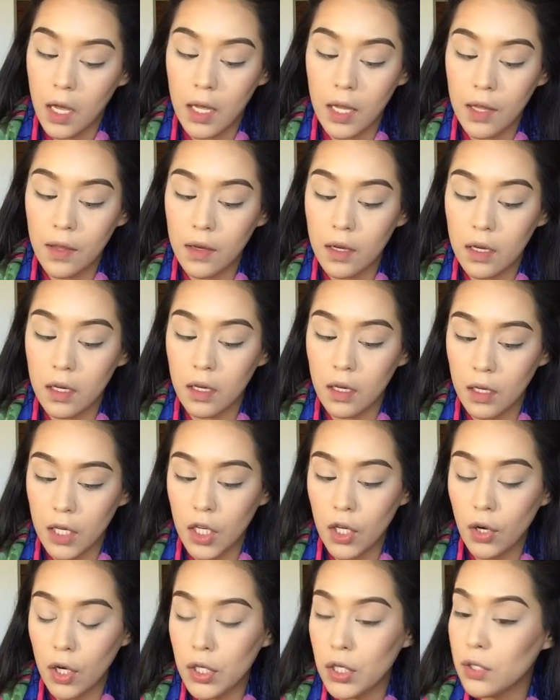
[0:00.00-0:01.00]
and
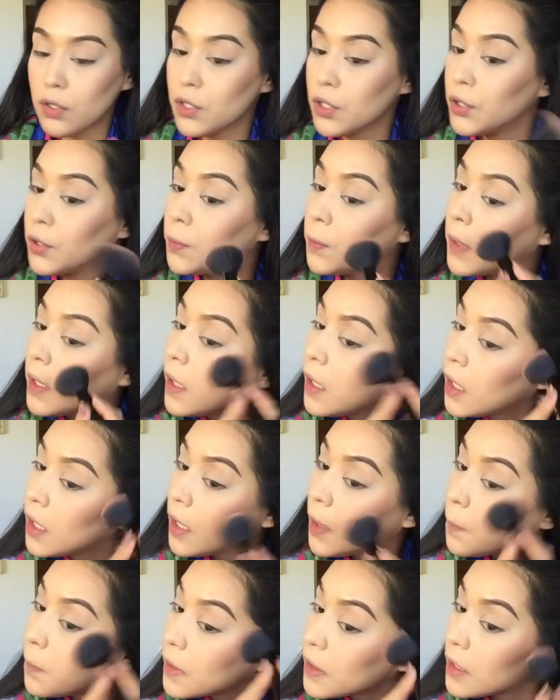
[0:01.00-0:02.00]
here on YouTube,
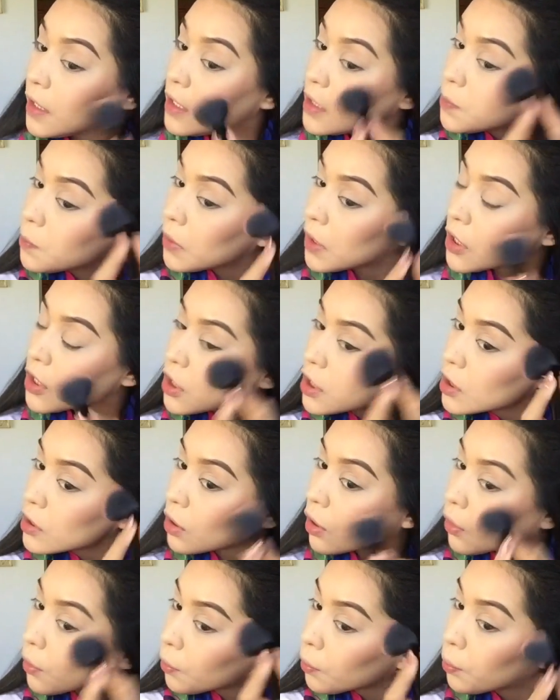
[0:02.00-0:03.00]
but these blushes
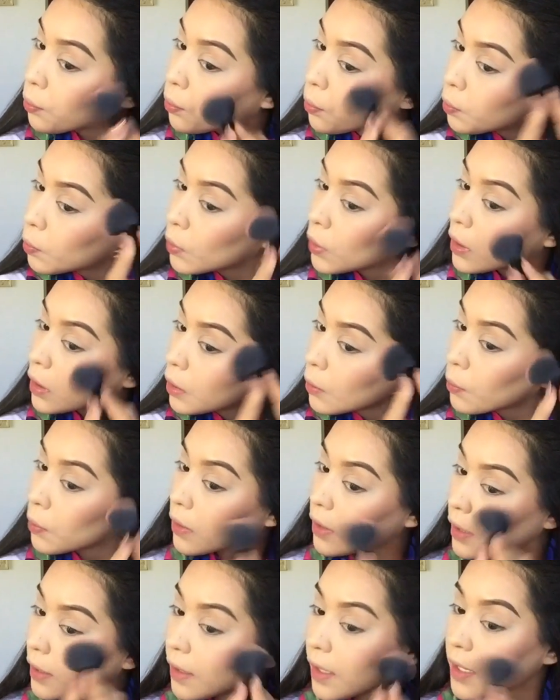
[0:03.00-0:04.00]
are really,
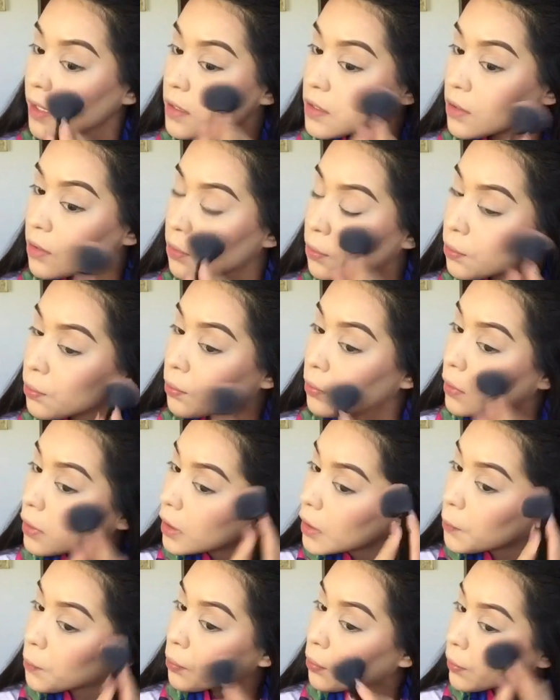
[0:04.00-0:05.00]
really nice. They're
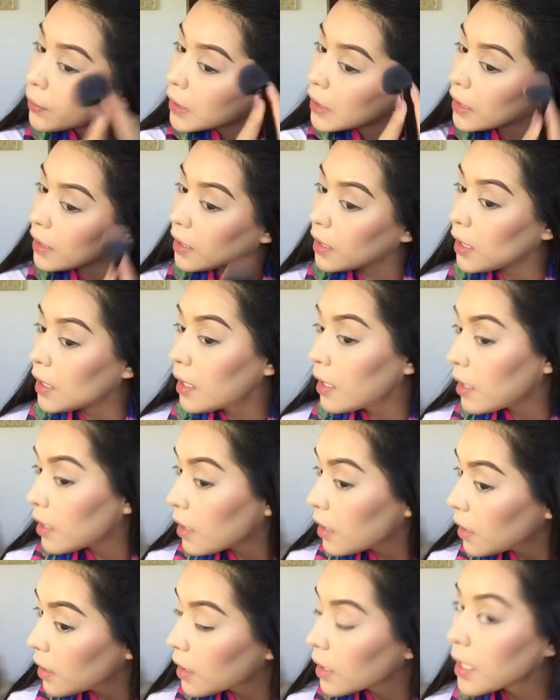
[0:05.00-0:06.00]
really pretty,
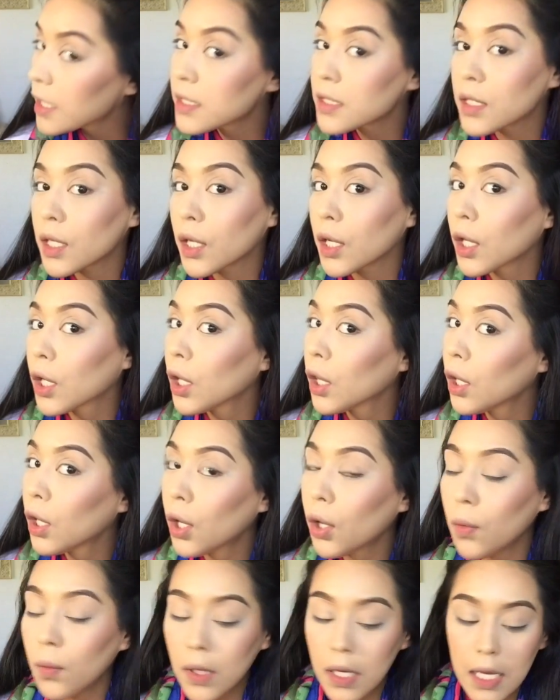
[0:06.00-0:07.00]
nice and
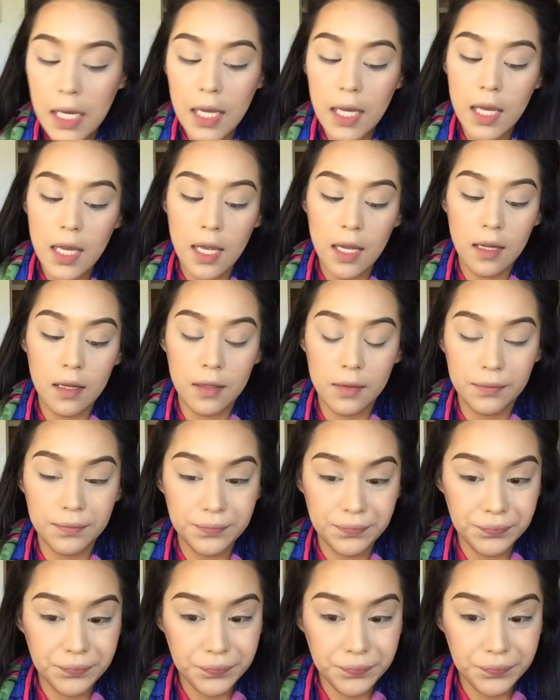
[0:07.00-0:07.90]
glowy, and